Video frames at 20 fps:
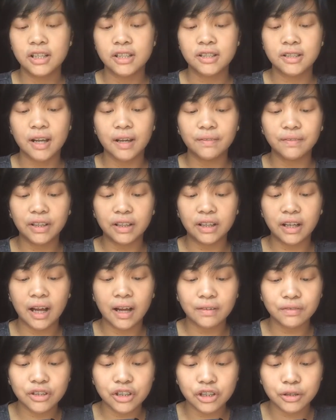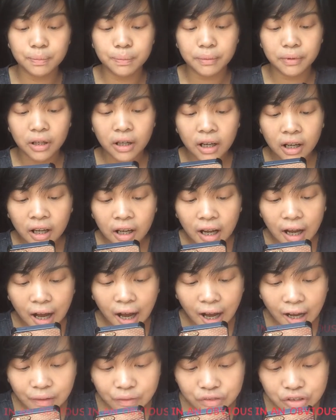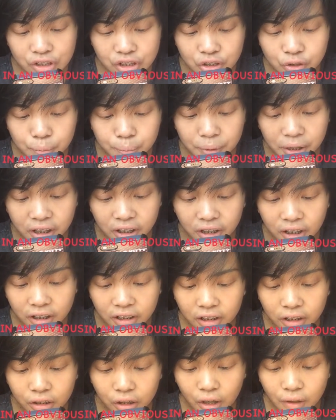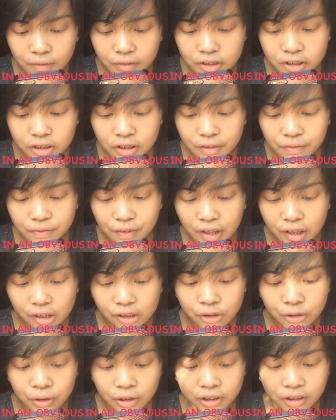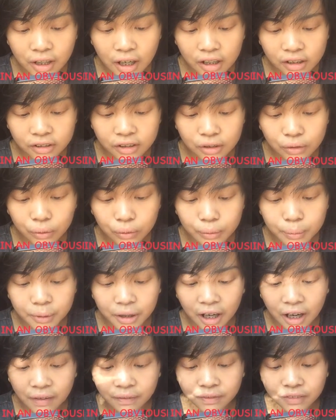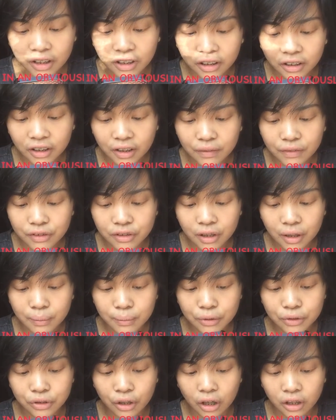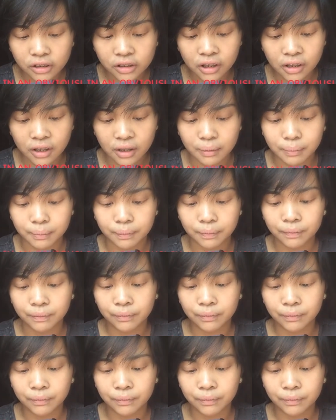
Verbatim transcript: Seven, have to have to speak in an obviously fake Australian accent or be half naked every time you talk to them.